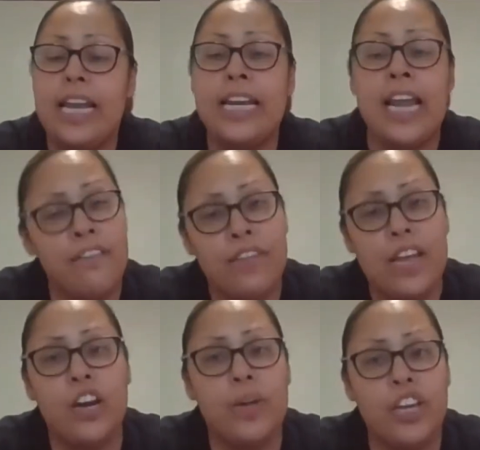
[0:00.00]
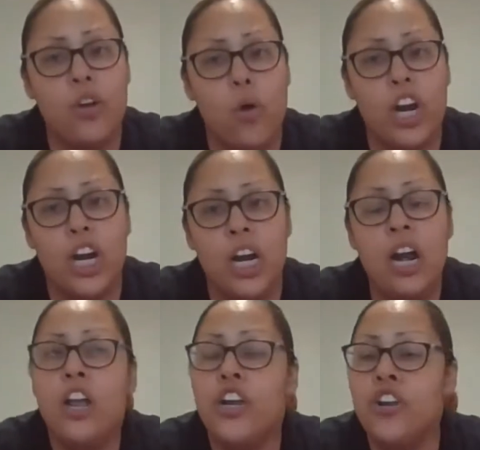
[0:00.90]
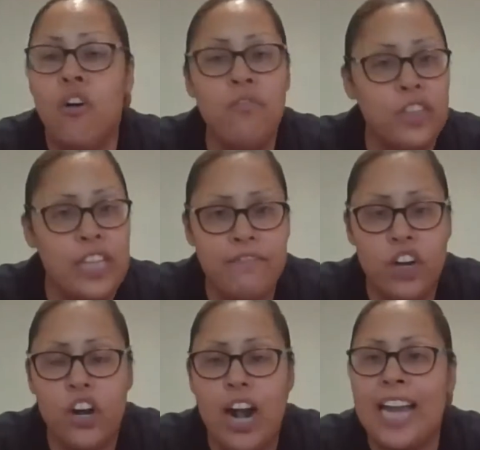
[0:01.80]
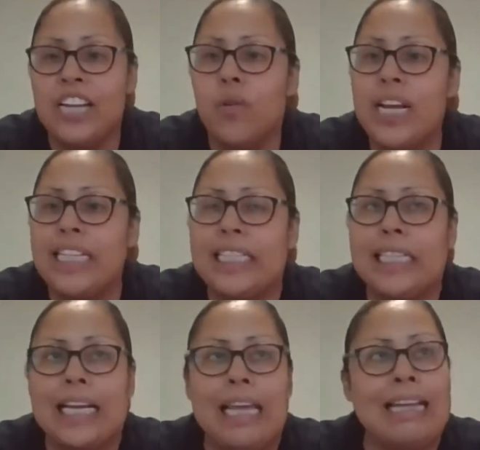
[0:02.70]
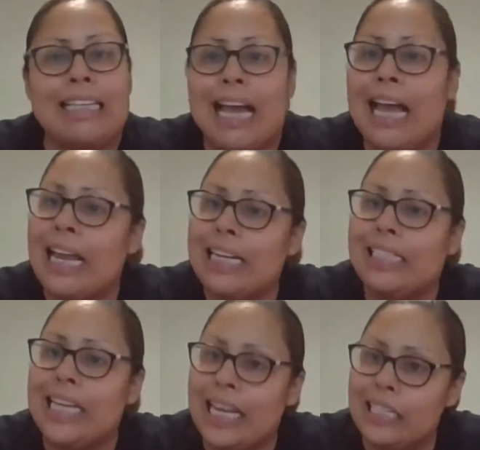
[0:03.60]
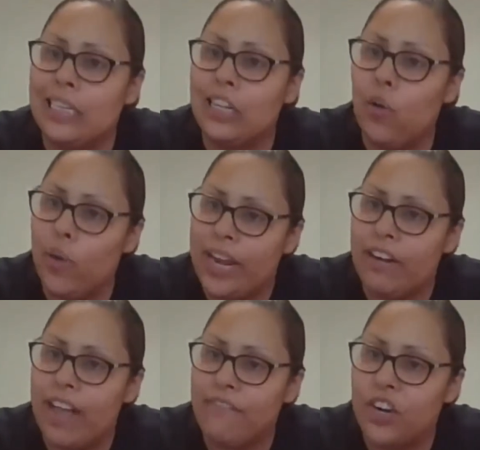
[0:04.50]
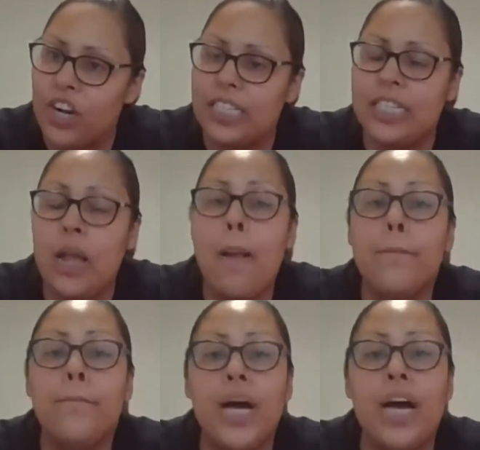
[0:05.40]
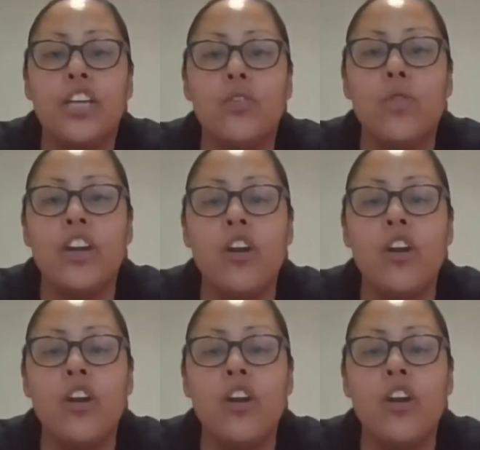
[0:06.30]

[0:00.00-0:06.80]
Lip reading: Non-fat Greek yogurt, no flavor. I know it kind of tastes a little weird at first, but you can